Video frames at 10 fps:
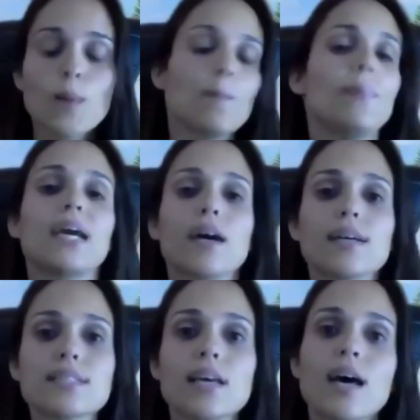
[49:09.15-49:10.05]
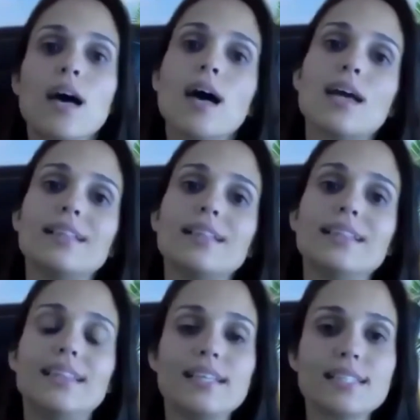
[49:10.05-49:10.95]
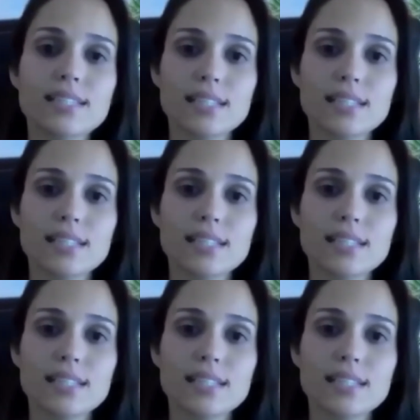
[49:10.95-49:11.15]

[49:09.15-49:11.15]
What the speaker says: Because these